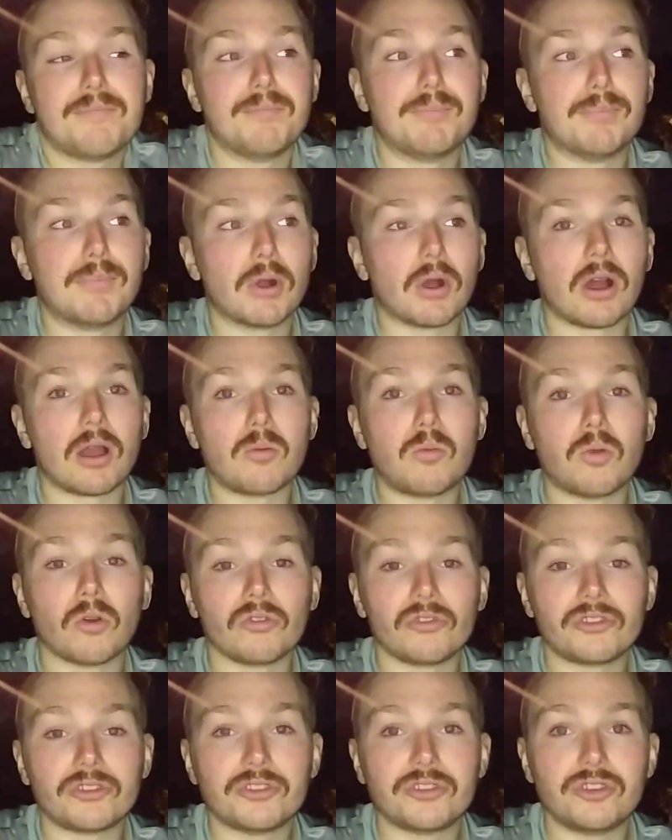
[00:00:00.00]
but I
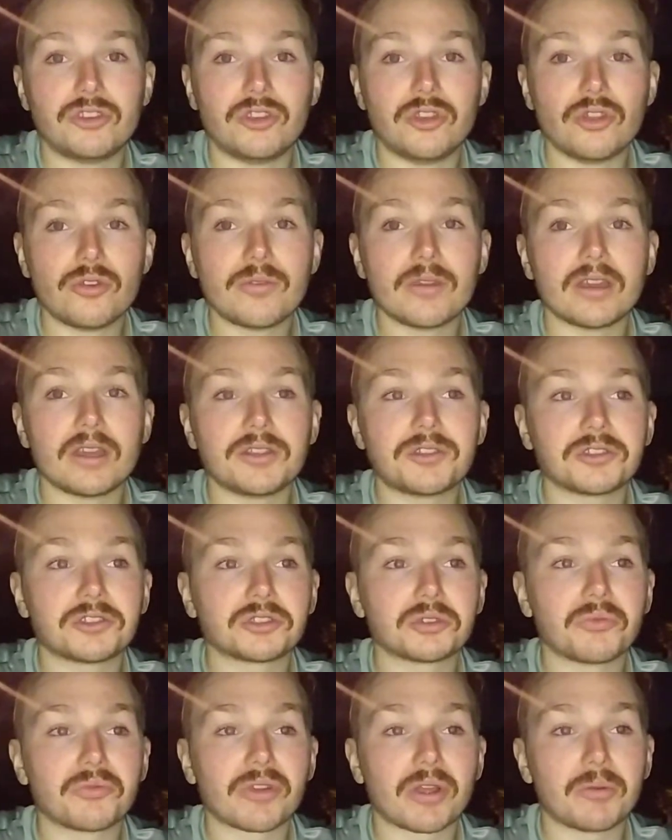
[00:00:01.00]
wanted to do it. It's just
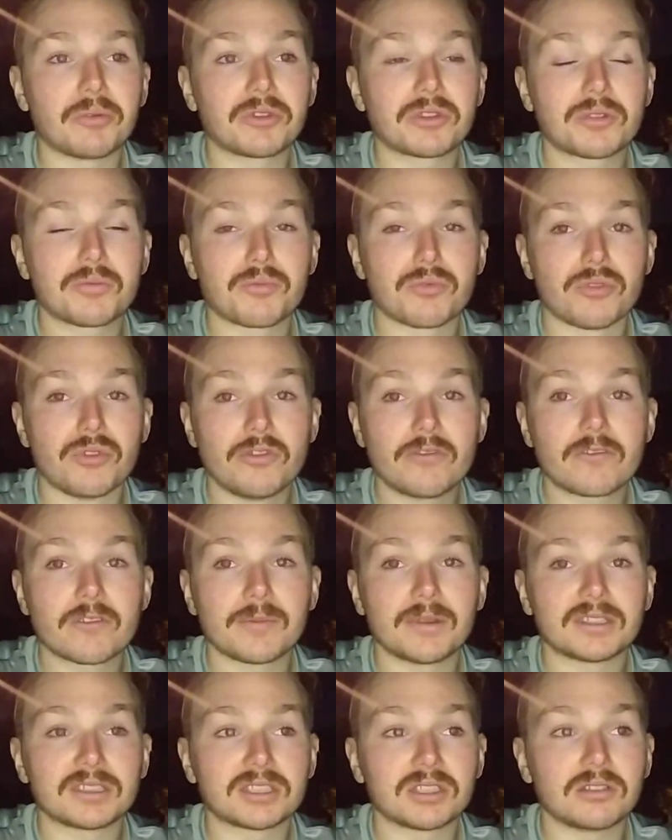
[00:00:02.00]
something I wanted to prove to
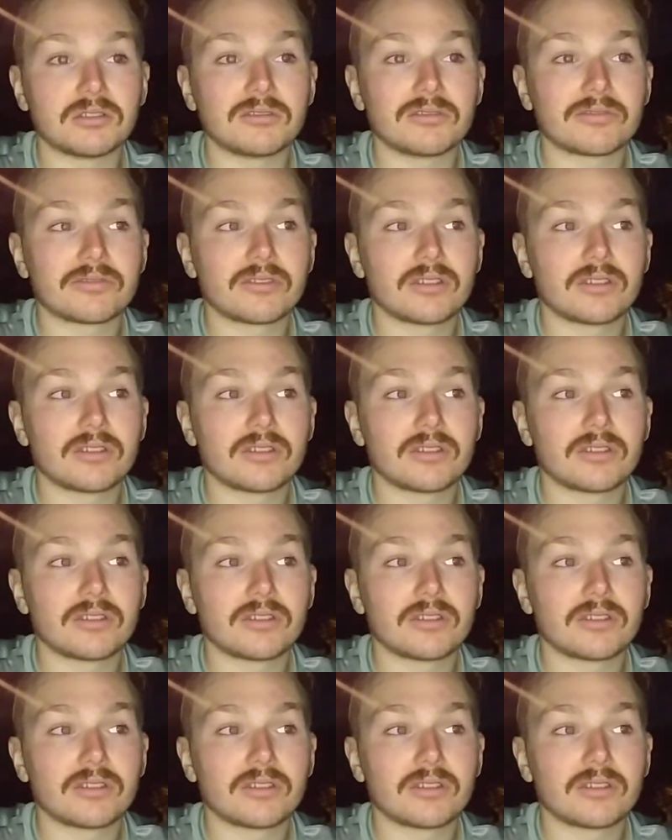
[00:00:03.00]
myself.